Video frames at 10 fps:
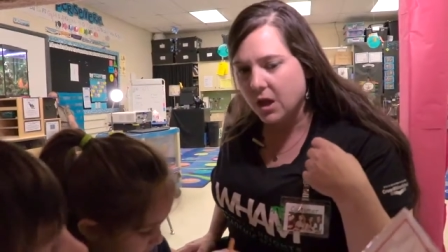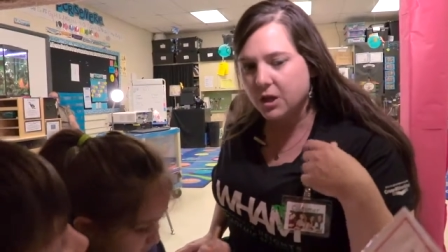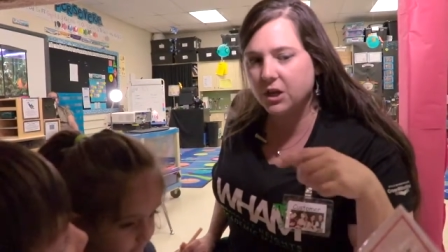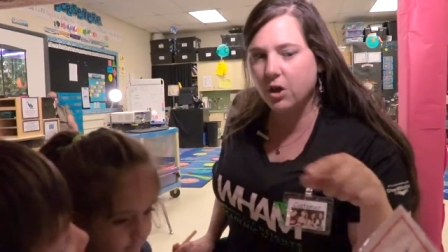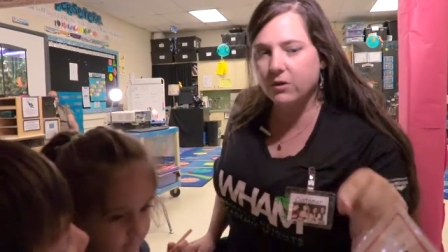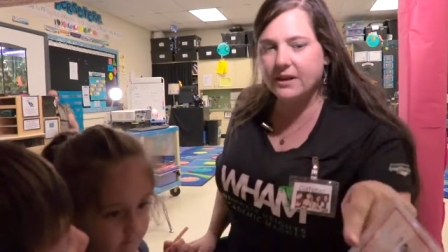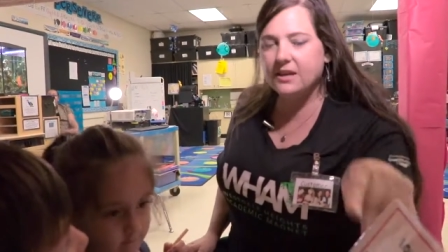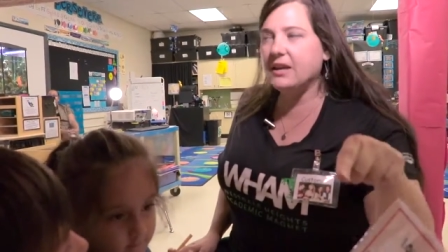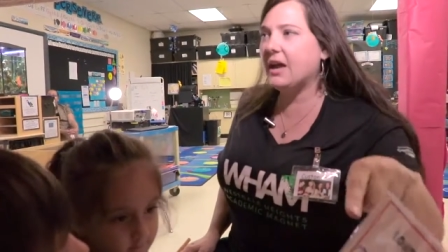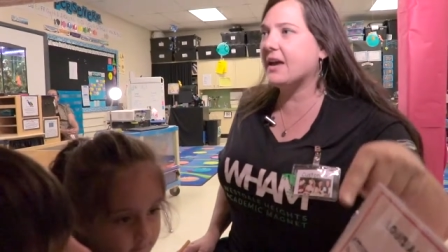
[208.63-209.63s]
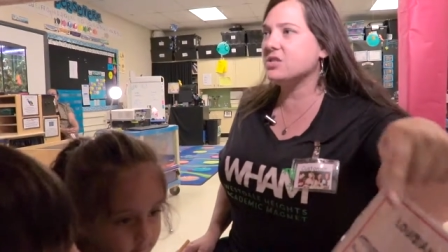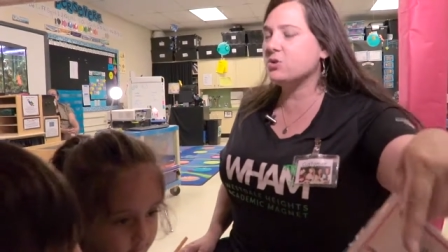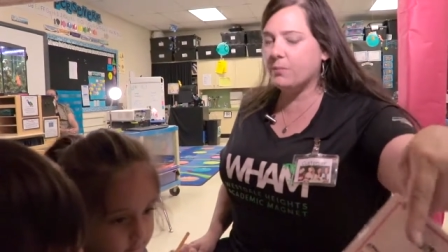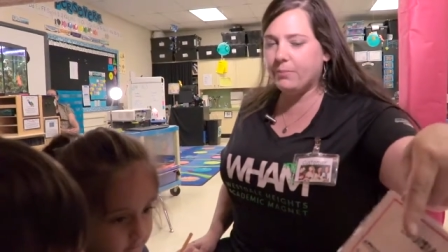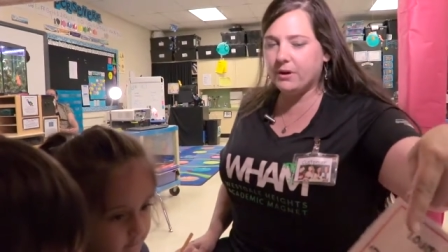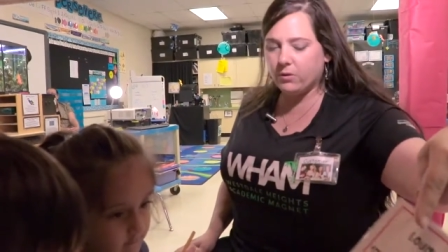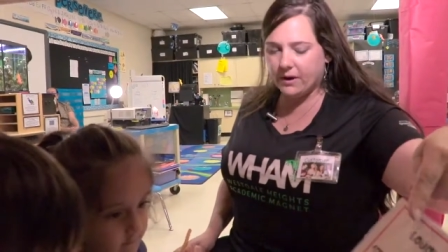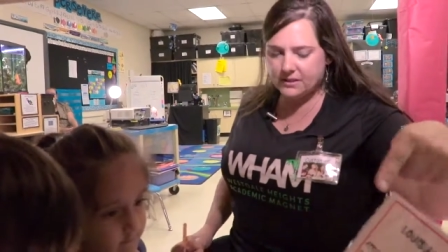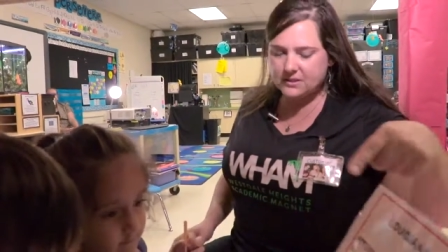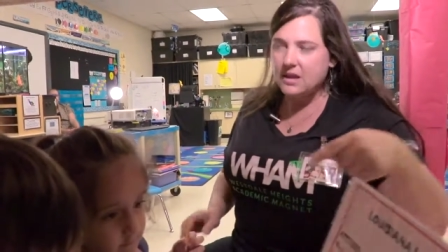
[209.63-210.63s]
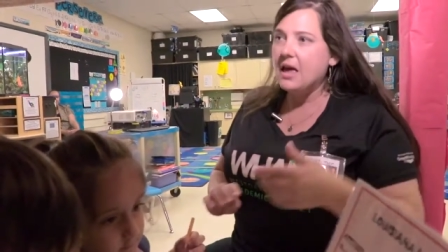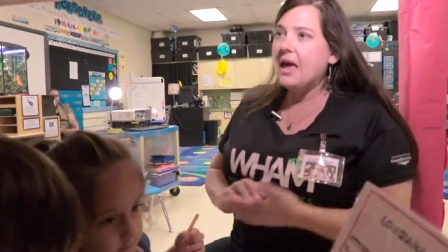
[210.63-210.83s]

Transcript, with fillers: He, okay, he has shrimp and grits.